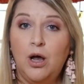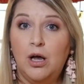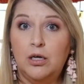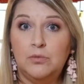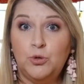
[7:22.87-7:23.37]

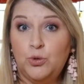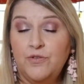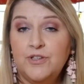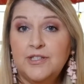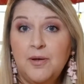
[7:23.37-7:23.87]
or
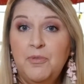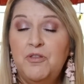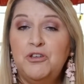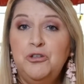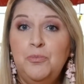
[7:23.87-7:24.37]
if it's something
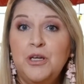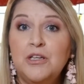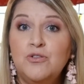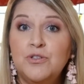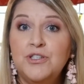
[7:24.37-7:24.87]
that you'd be
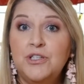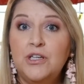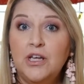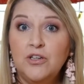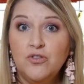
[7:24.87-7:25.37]

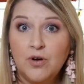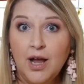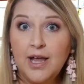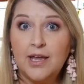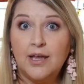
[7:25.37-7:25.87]
interested in
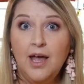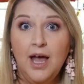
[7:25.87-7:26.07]
trying?